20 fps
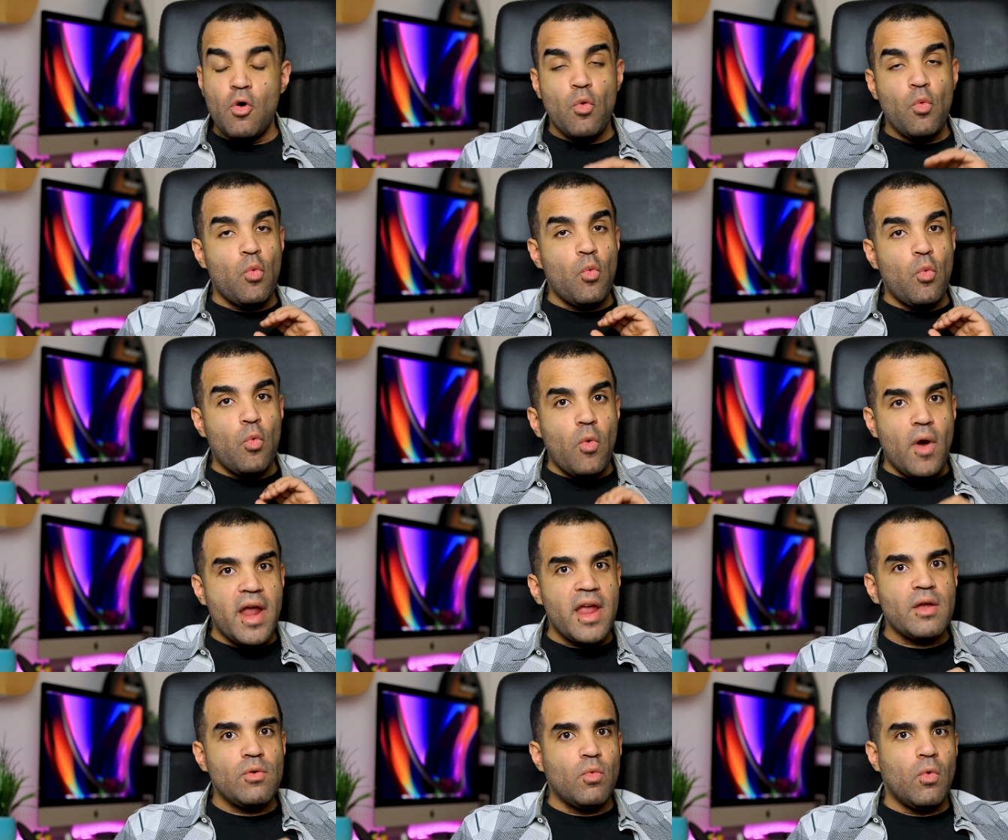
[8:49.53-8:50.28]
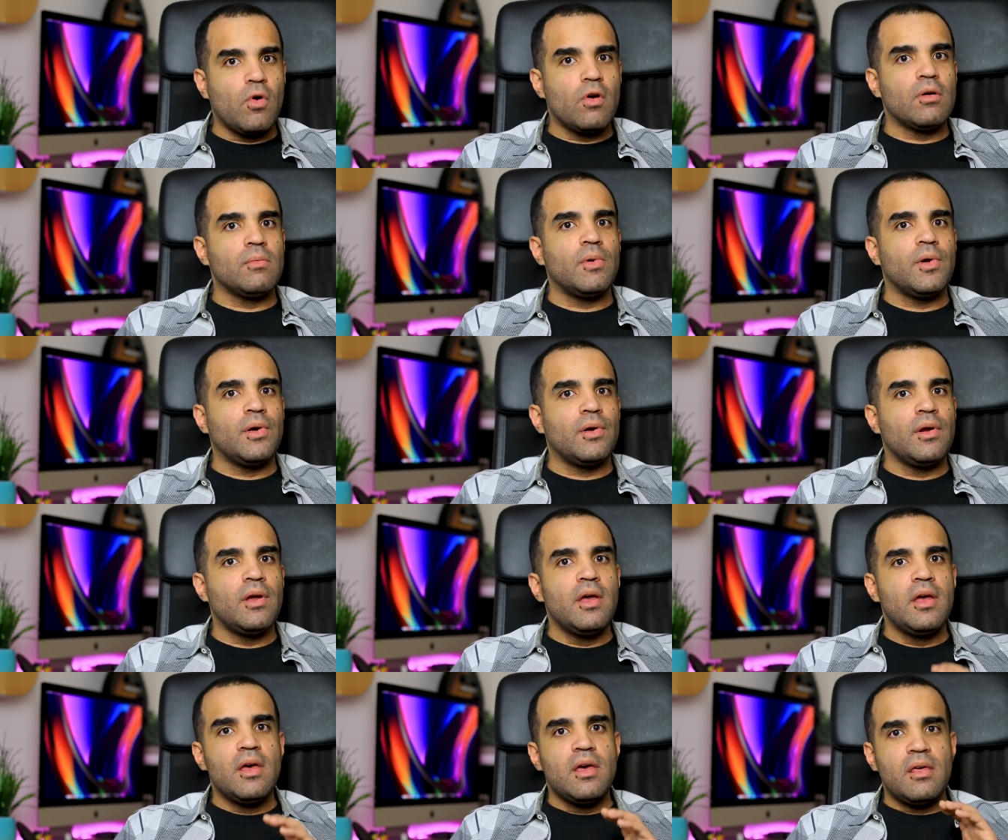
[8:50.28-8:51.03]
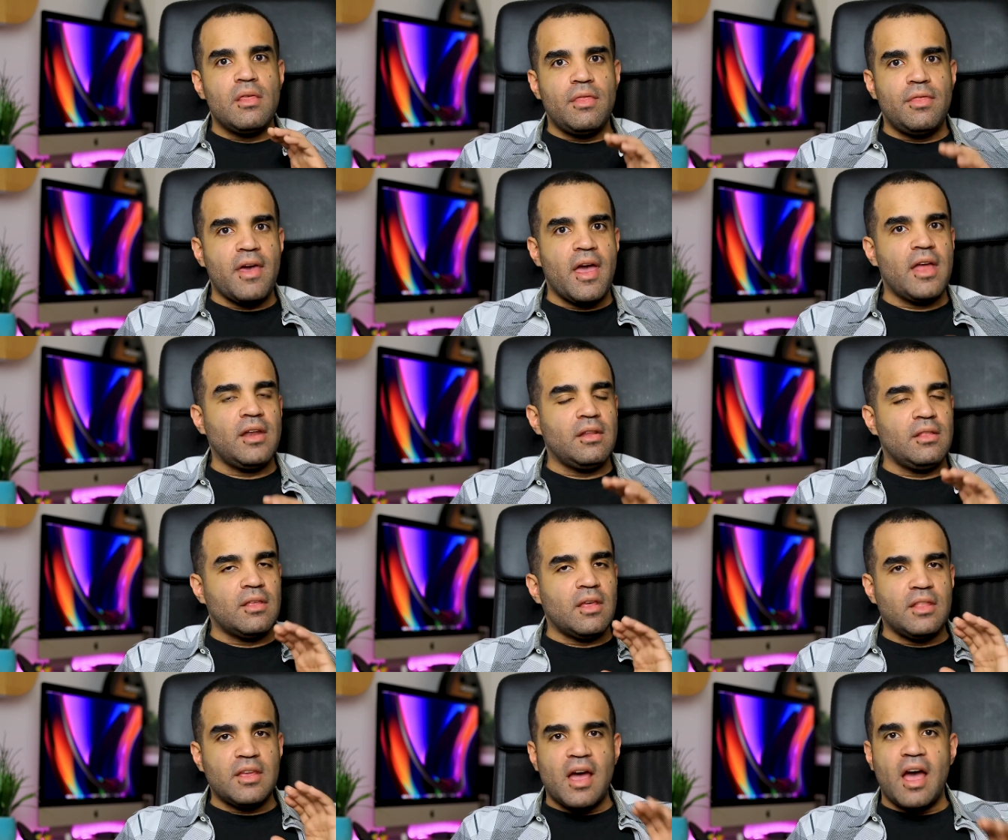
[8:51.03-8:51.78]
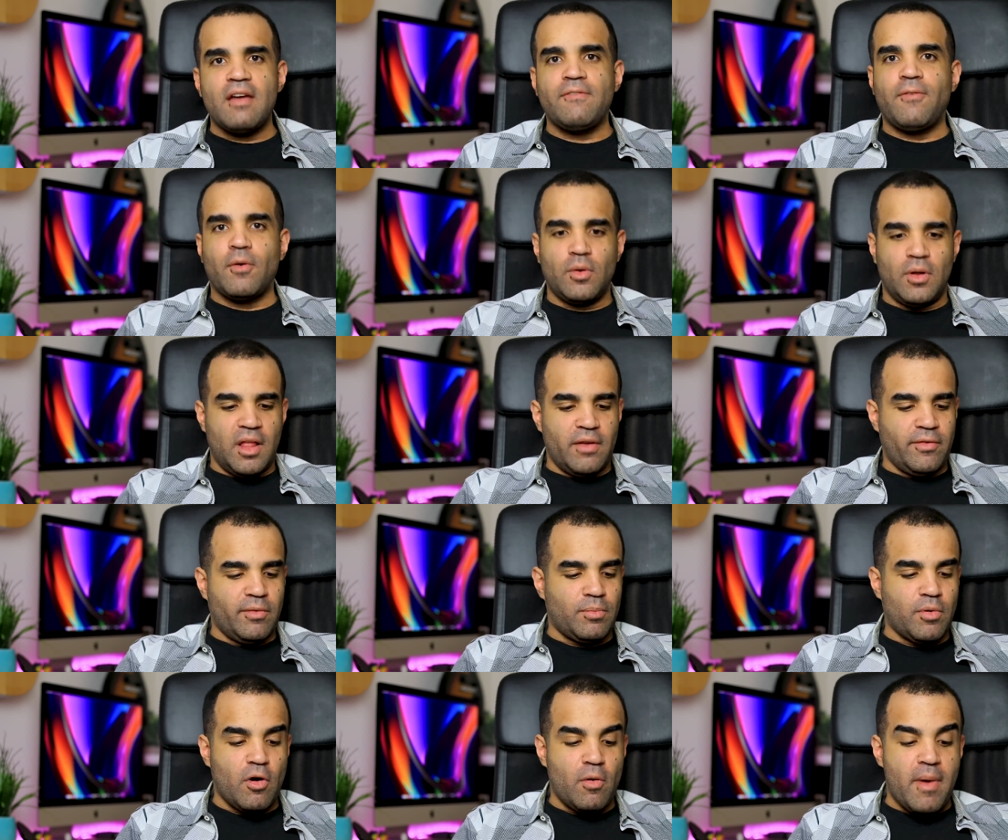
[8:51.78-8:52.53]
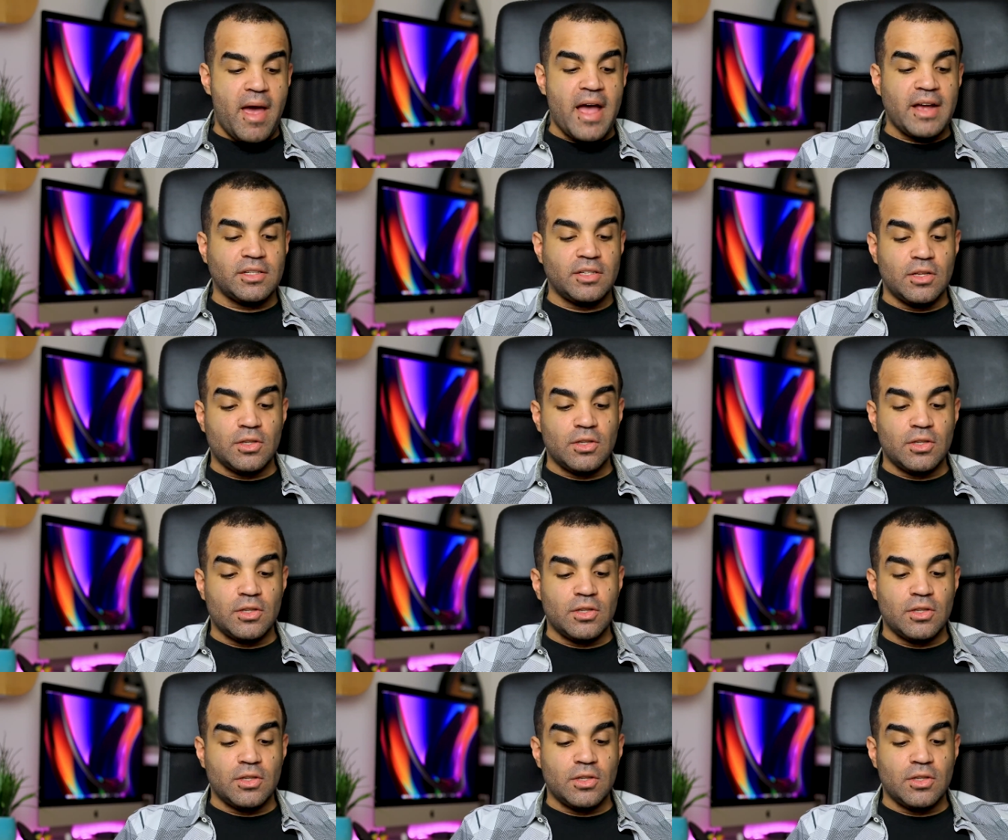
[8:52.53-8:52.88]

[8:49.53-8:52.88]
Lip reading: way warmer than the iPhone 11 Pro Max.